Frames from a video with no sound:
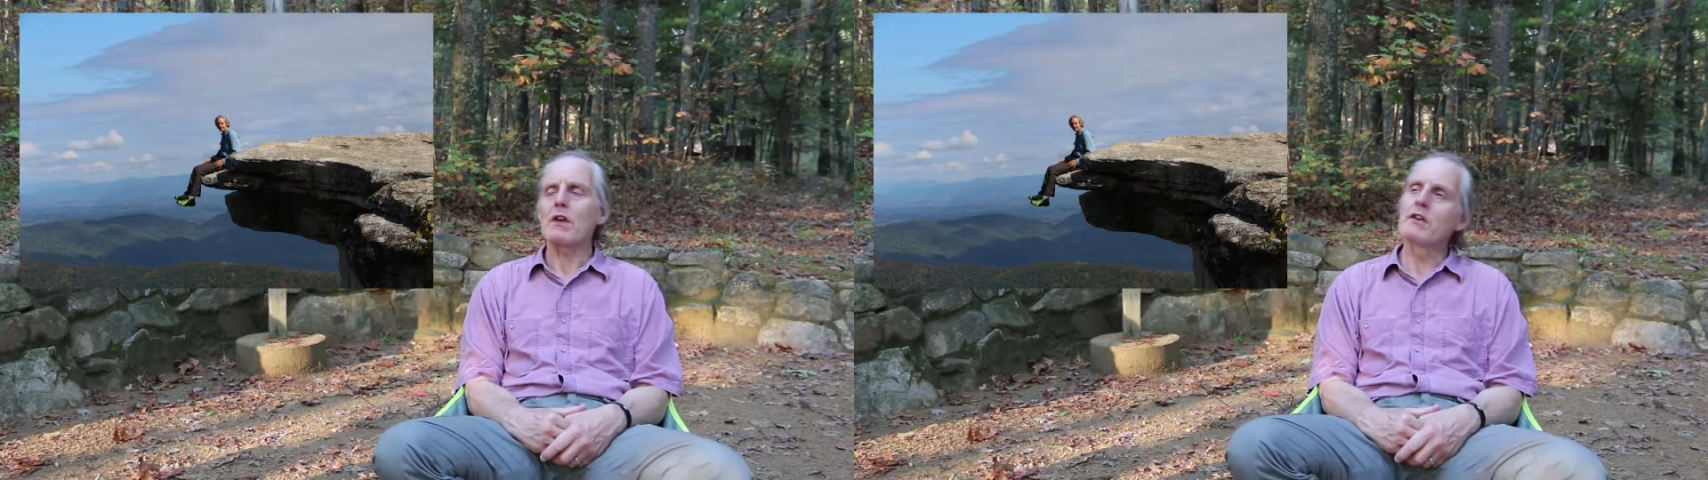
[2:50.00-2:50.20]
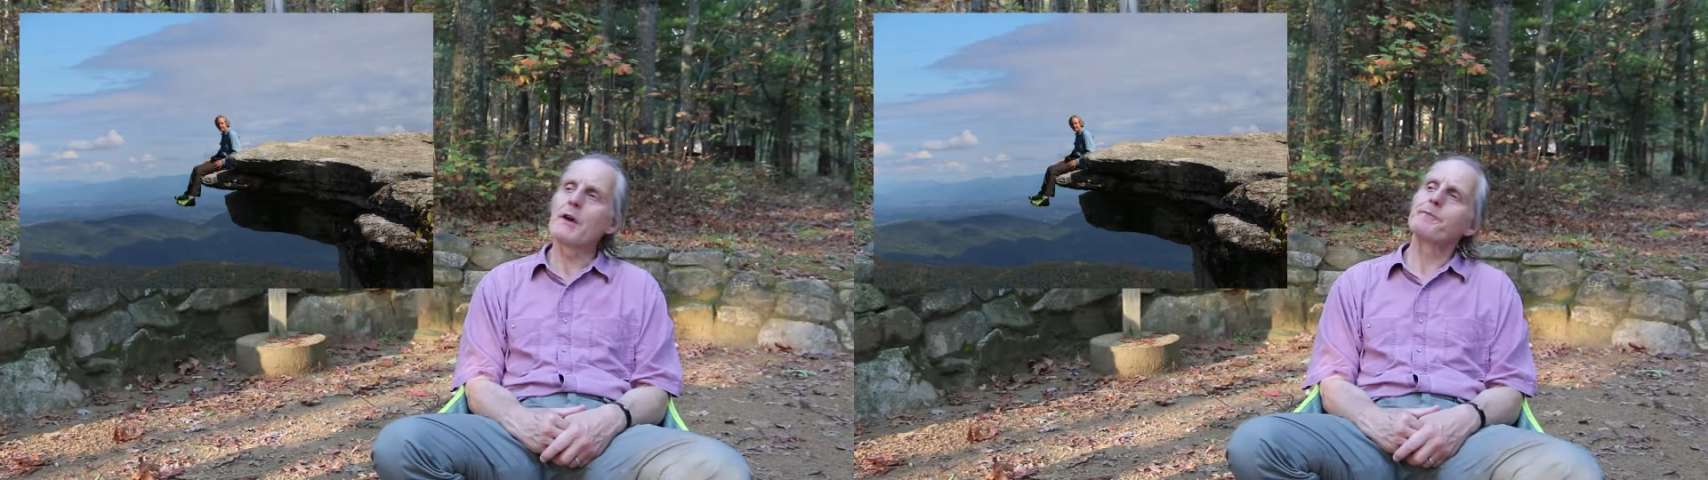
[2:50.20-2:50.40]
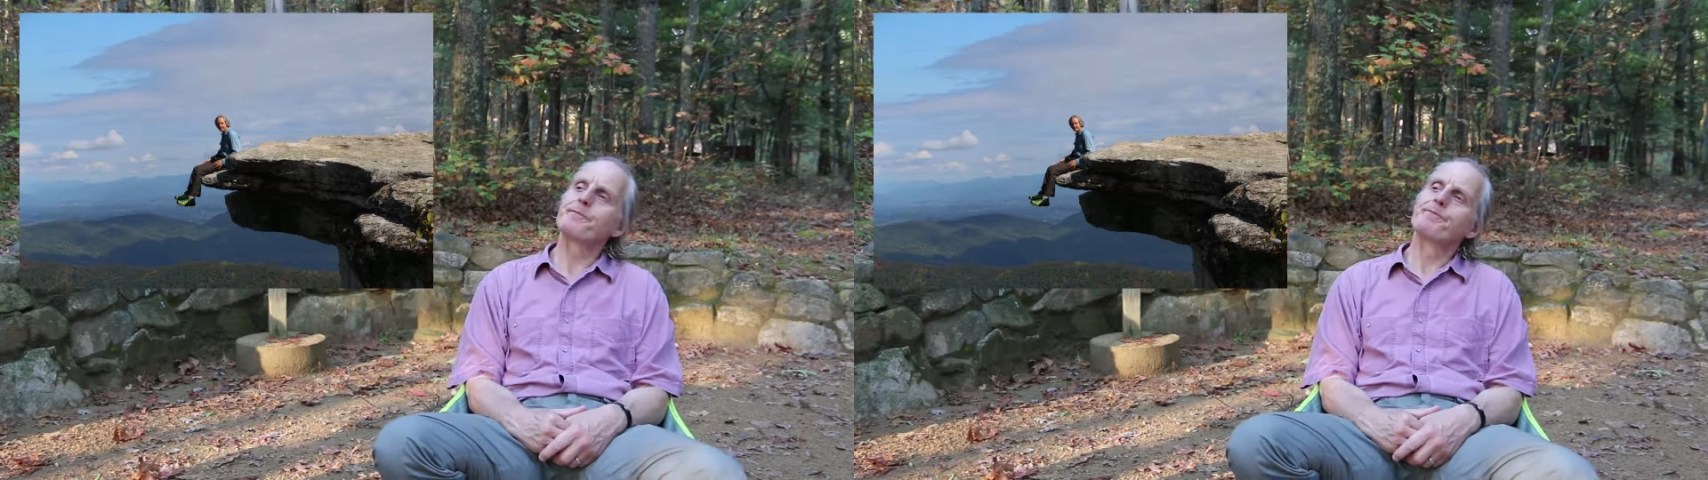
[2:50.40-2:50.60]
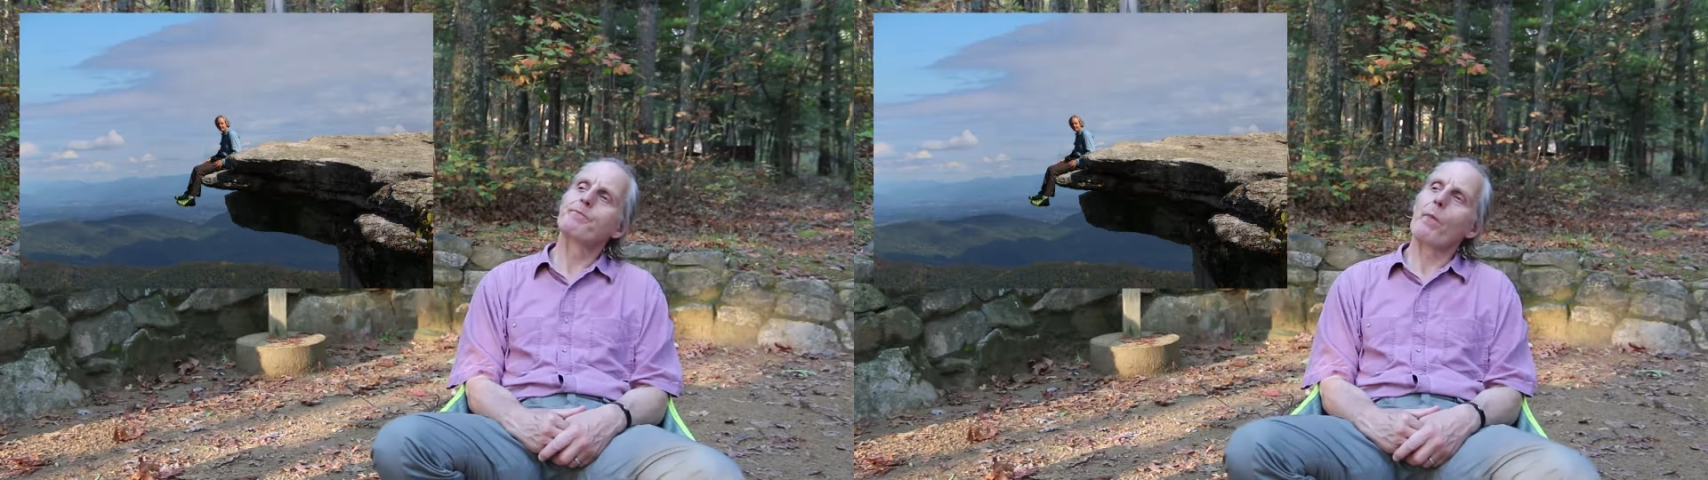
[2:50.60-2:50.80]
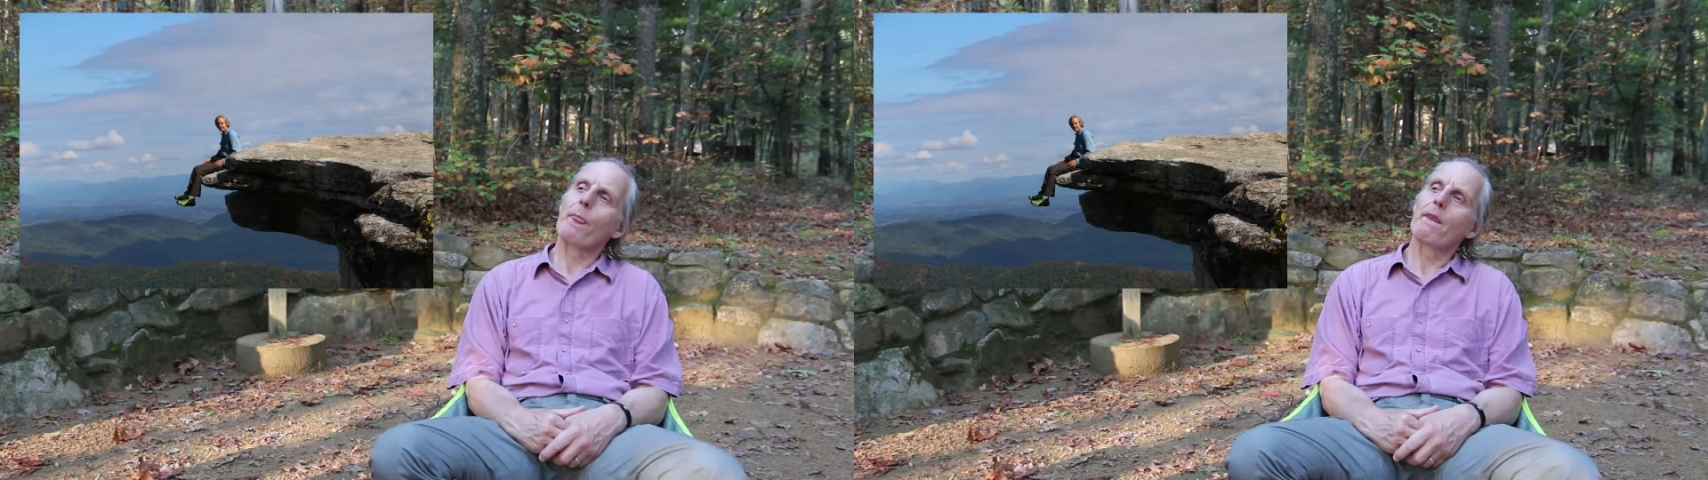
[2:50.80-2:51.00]
So
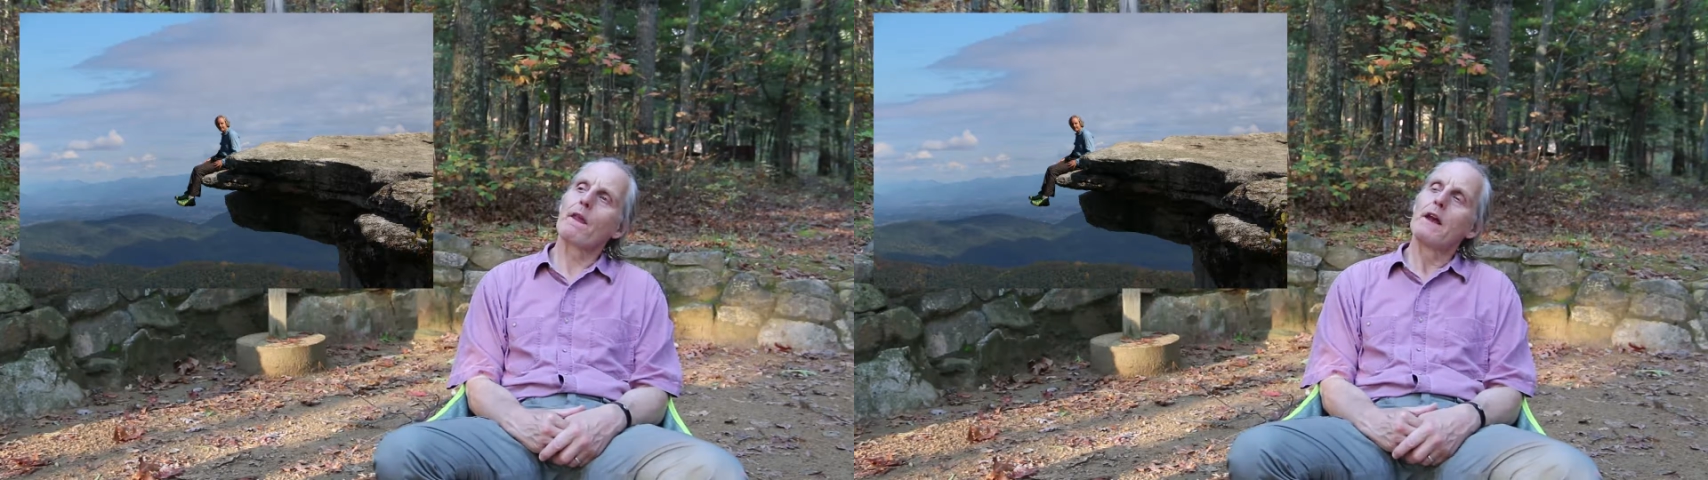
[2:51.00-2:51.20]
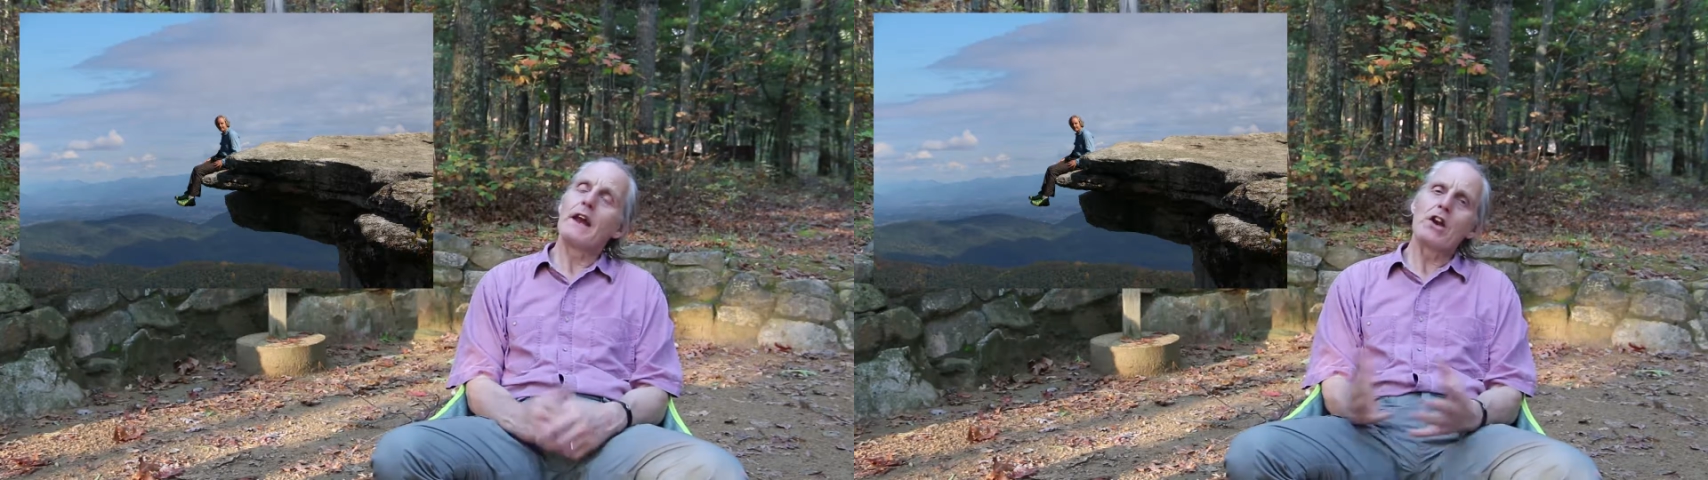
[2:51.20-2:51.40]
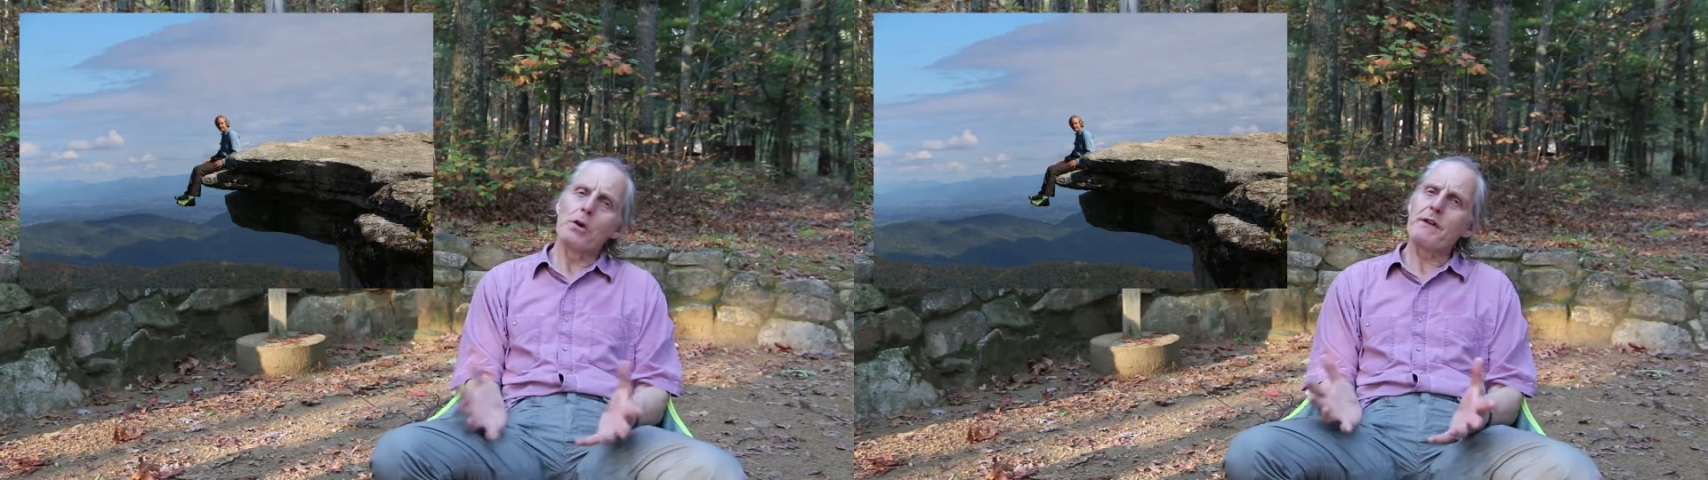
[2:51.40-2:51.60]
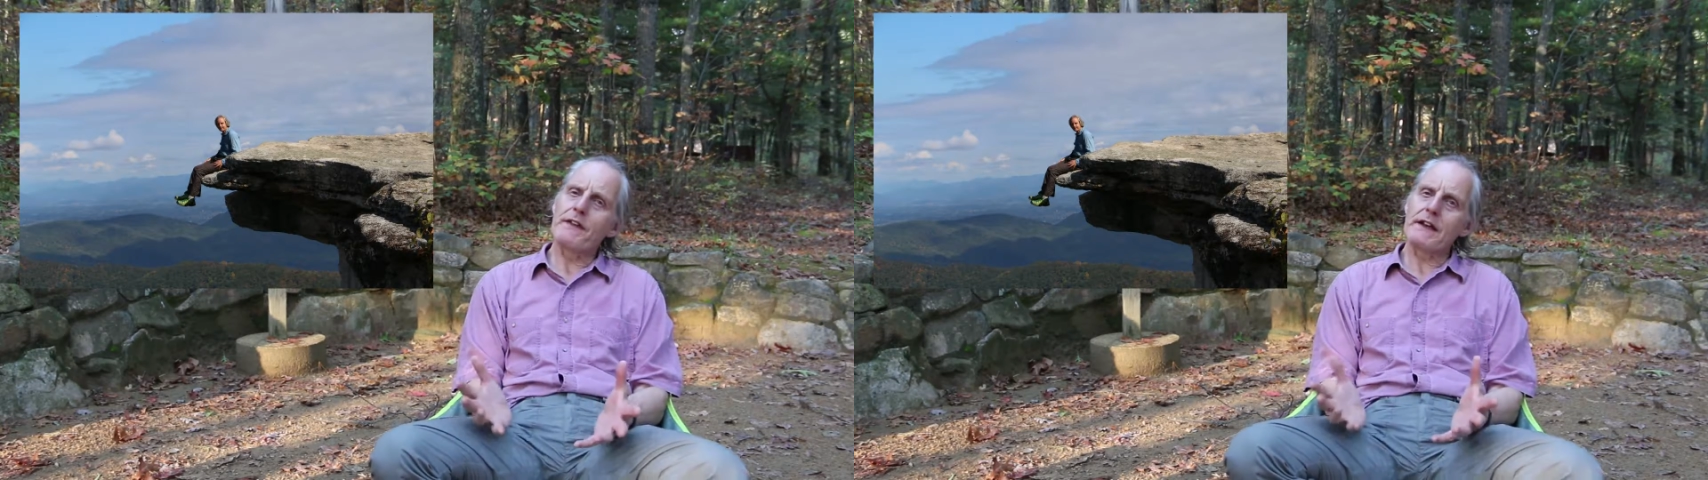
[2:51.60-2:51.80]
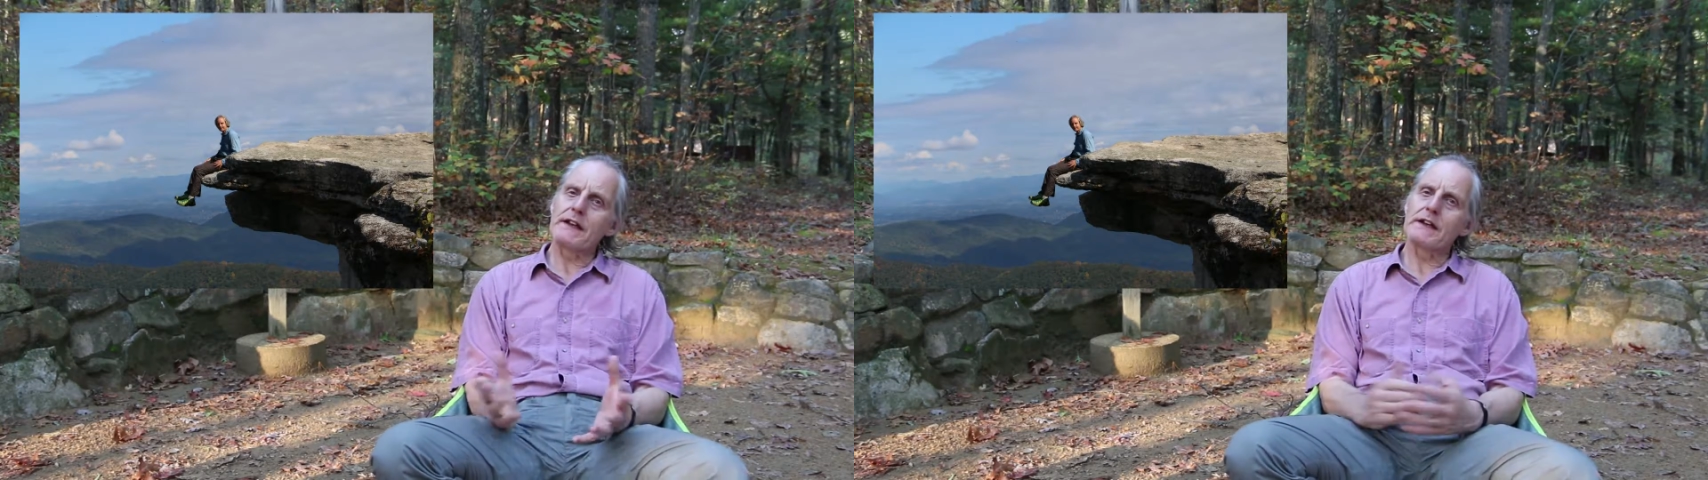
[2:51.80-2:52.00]
it got me
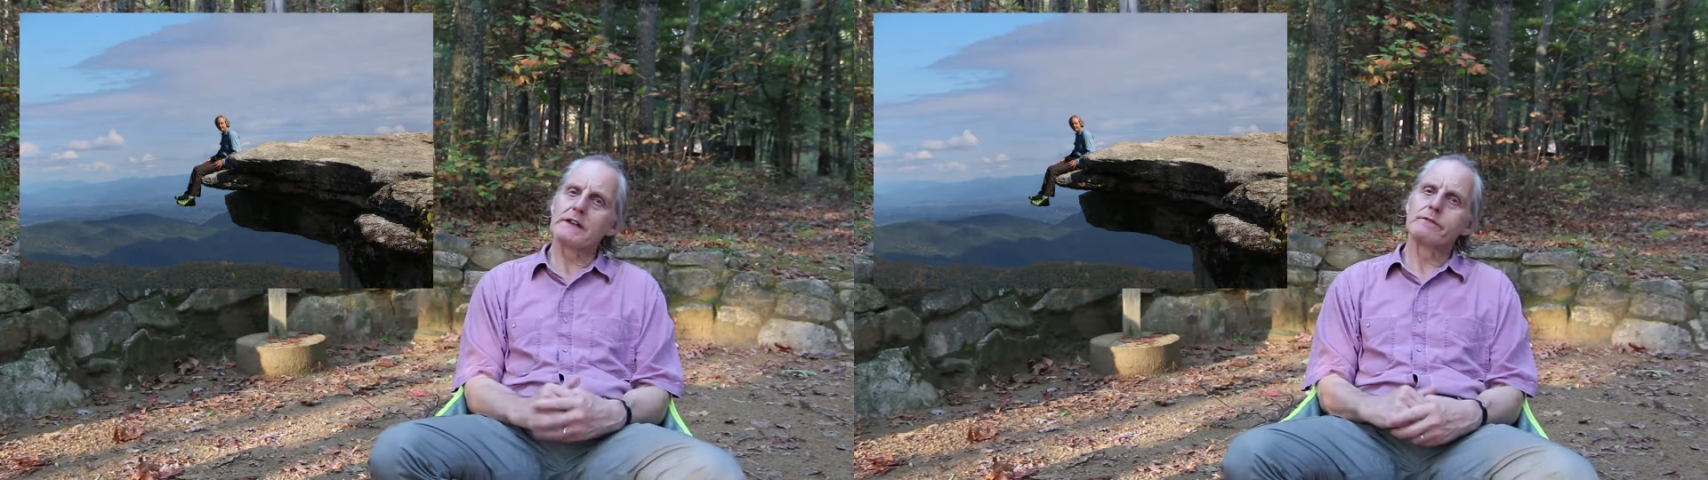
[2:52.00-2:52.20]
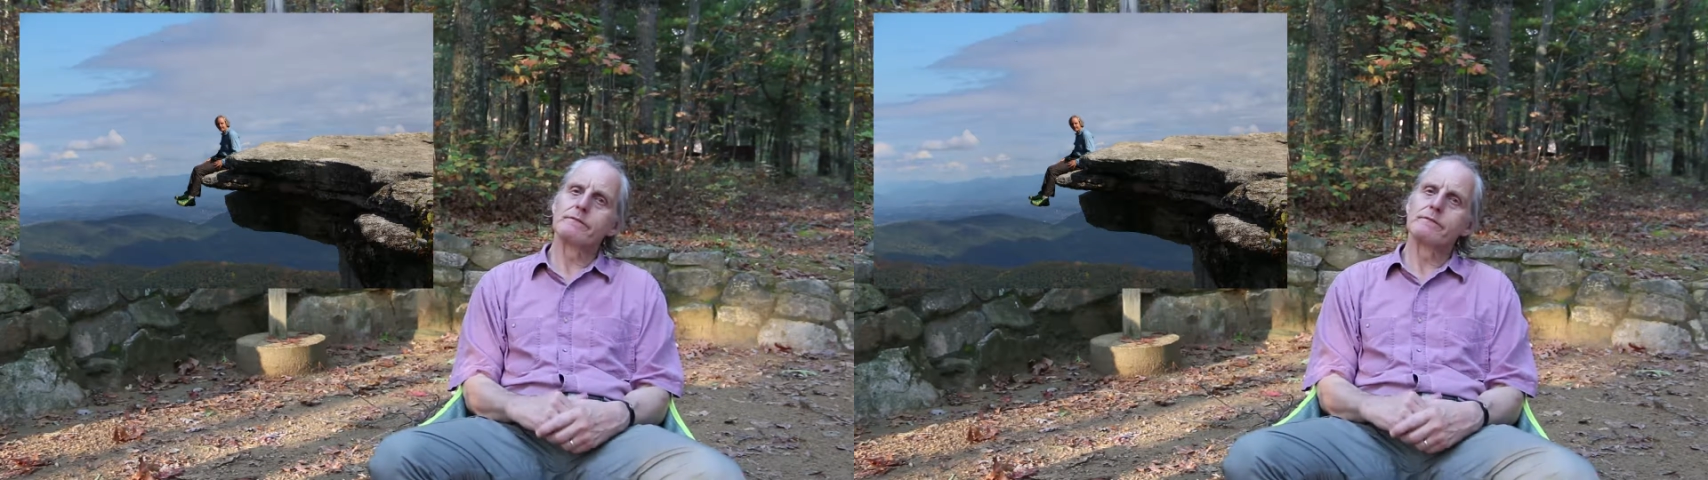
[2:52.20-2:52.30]
thinking